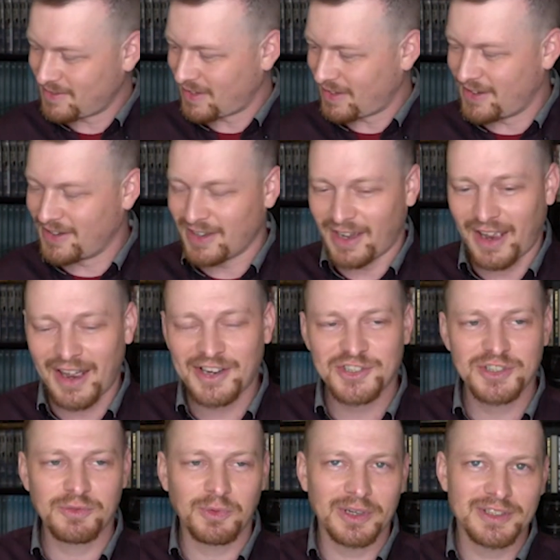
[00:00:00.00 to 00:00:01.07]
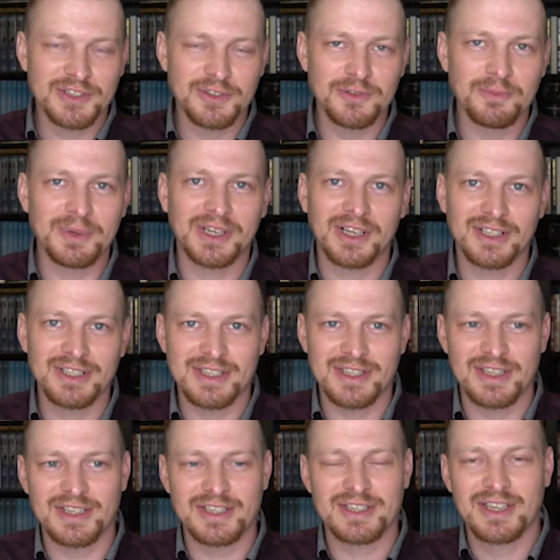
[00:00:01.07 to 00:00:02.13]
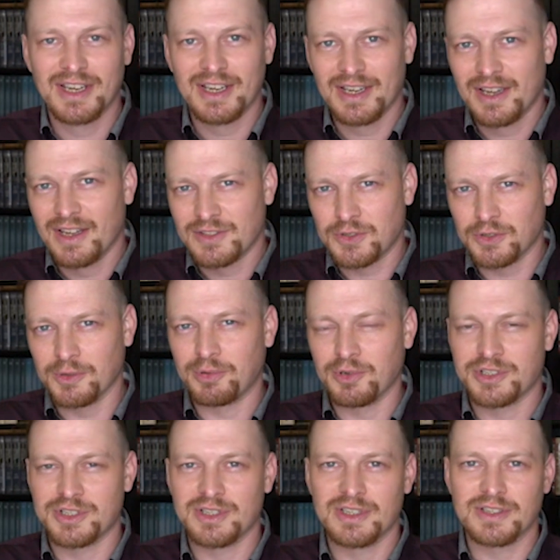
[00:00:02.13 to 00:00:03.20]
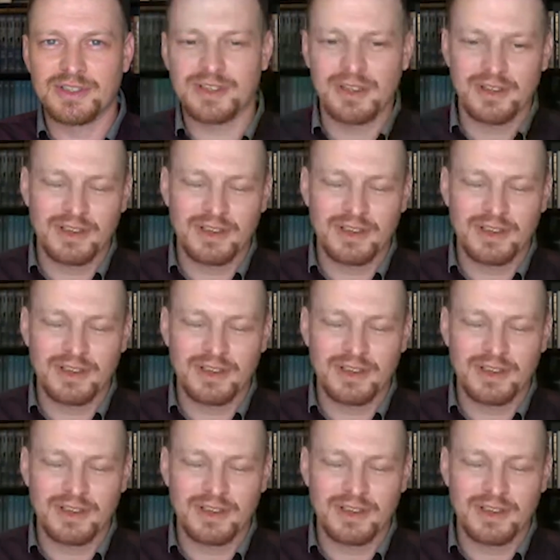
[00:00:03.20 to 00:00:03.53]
actually want to, because this Torah portion is